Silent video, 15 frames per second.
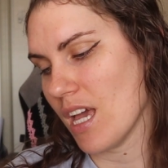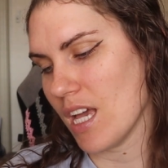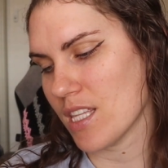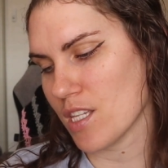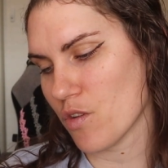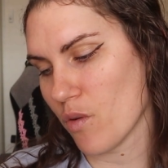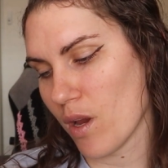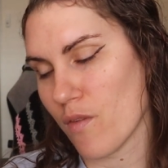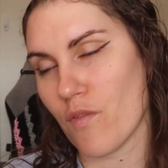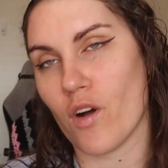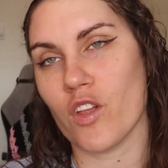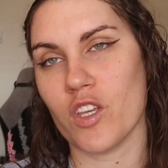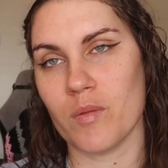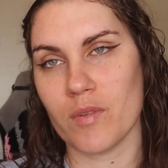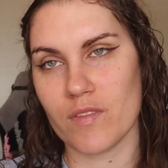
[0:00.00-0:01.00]
It's a great
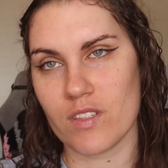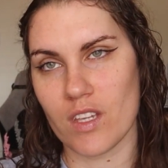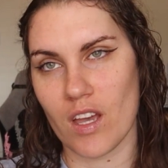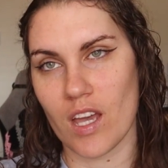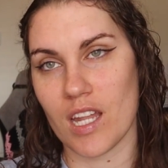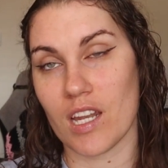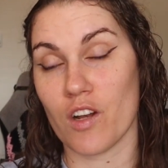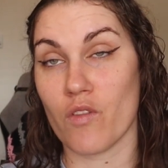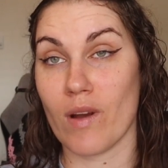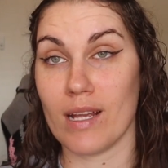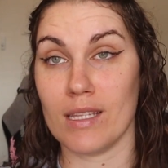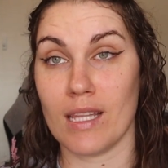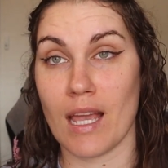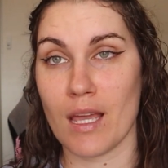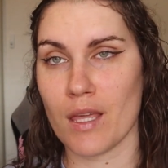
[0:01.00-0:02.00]
volume of skirt and a
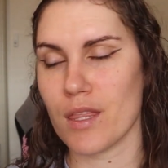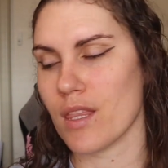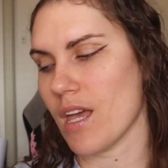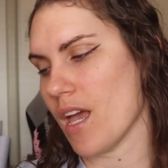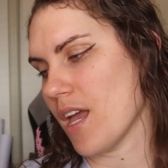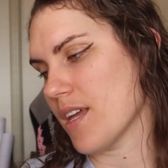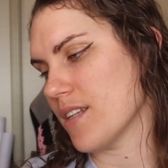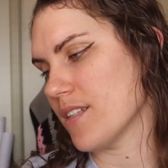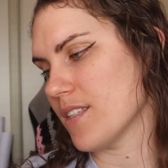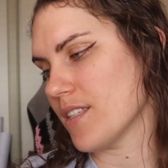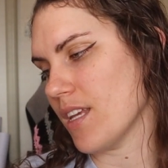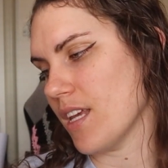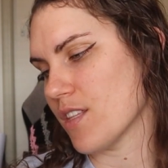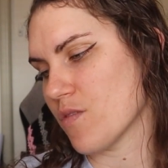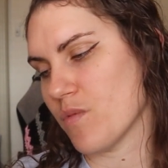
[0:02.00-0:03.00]
great length, and
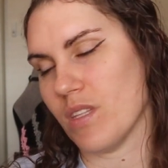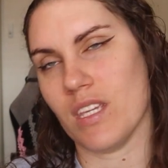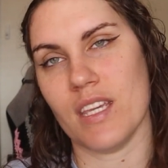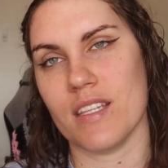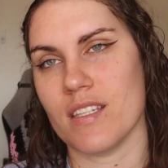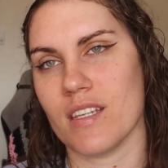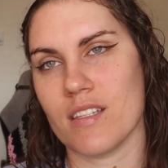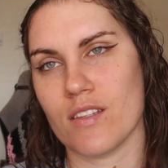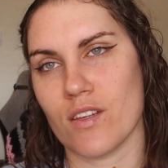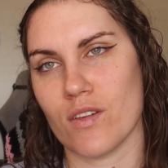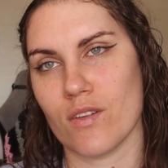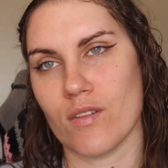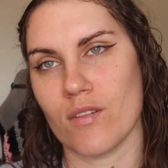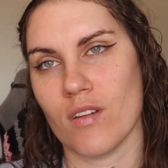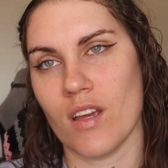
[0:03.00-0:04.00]
it's really easy
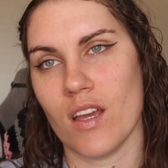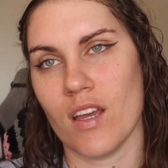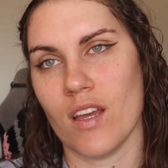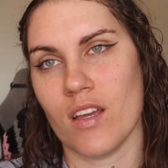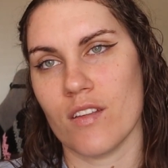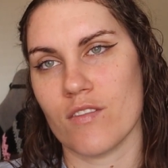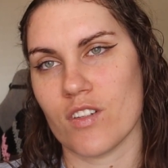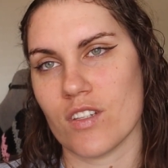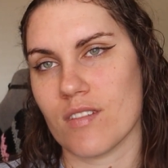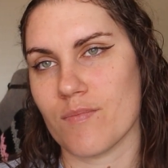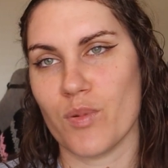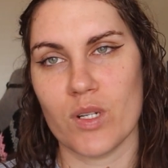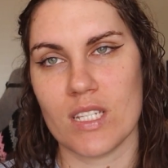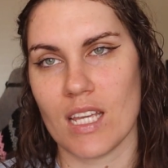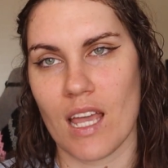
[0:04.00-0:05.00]
to just
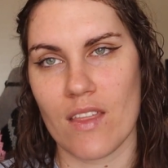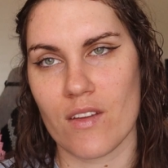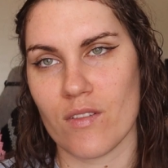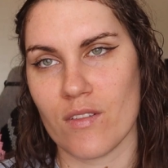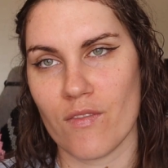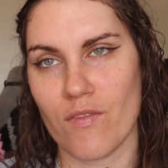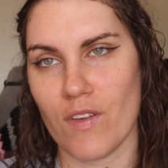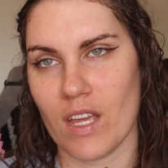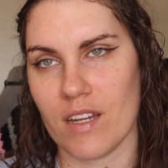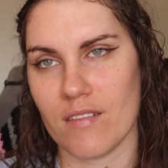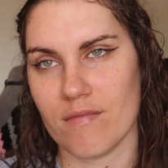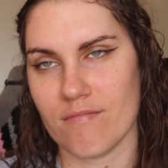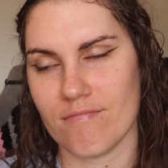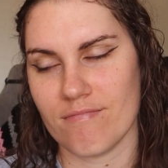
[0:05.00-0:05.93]
put together and fit.